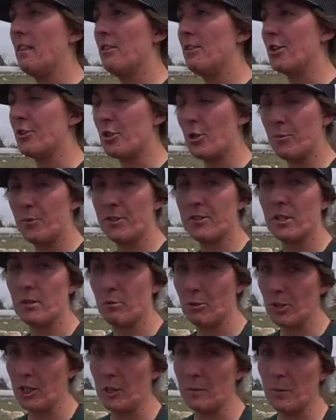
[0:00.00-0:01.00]
the triplets are
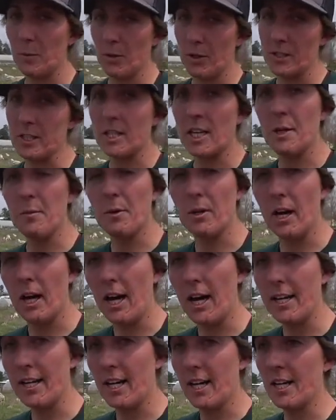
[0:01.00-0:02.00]
really important to keep an
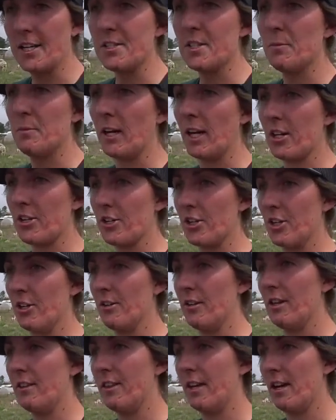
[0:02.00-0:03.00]
eye on to make sure
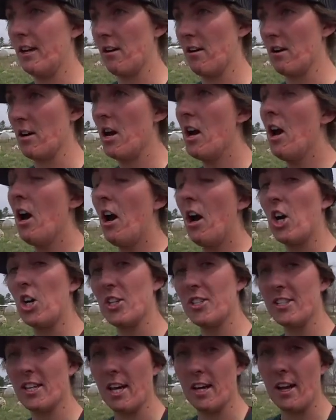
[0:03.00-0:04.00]
that they are
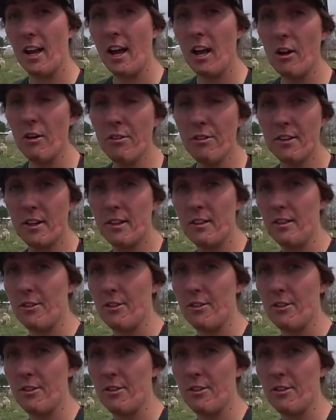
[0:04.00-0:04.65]
all staying healthy,